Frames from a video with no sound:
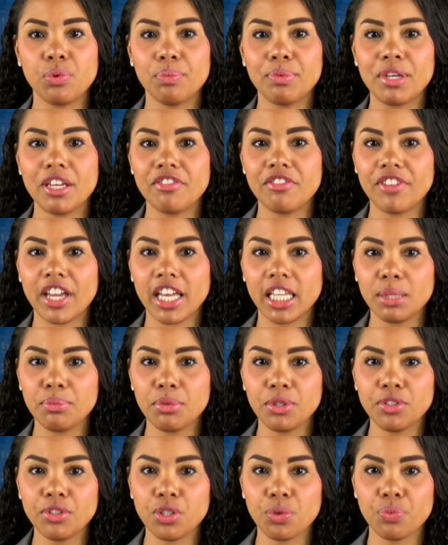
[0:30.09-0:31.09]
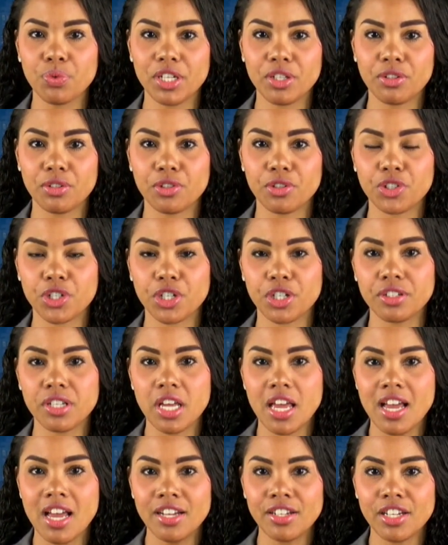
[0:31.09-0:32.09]
will be available to
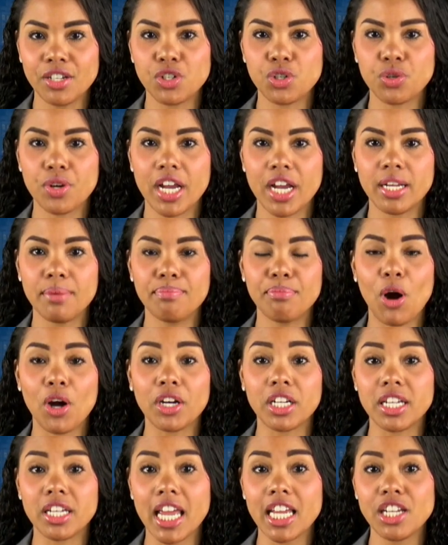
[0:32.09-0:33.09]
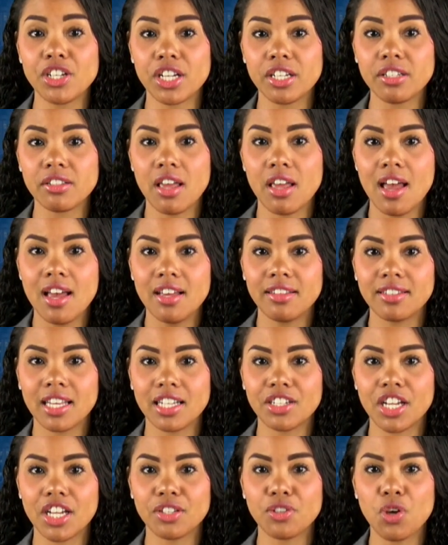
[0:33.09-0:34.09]
researchers to train embodied agents
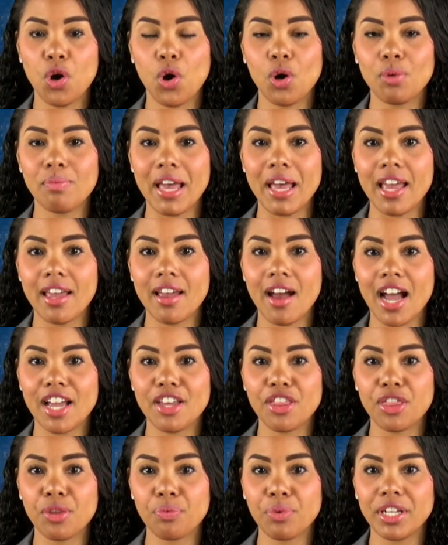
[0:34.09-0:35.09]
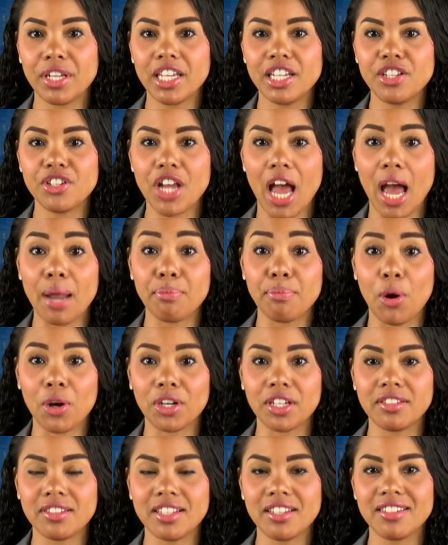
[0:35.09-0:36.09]
such as home AI 3D
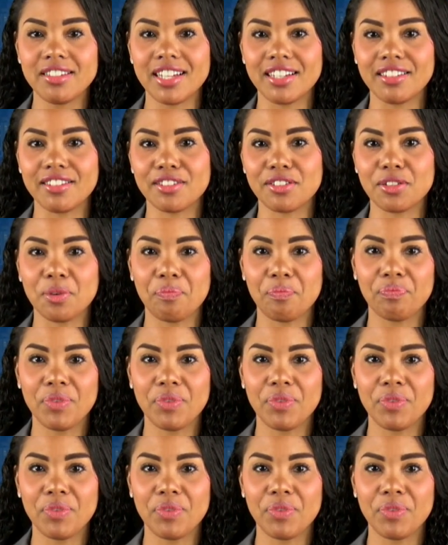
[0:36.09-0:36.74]
chatbot assistants.